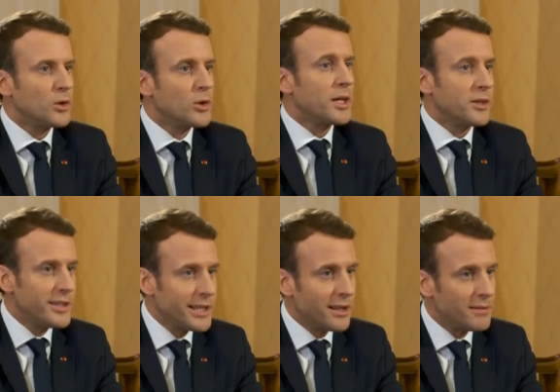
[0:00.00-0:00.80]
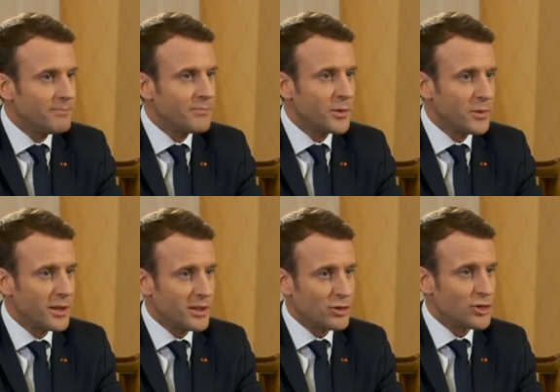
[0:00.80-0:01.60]
Cooking a deal
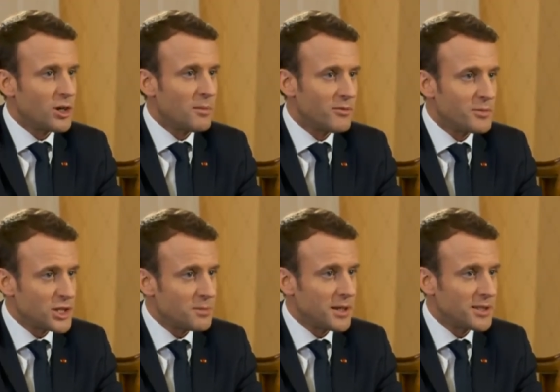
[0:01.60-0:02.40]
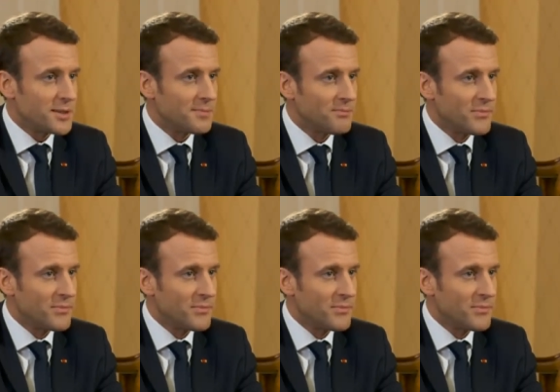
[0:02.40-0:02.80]
is a job of Michel Barnier.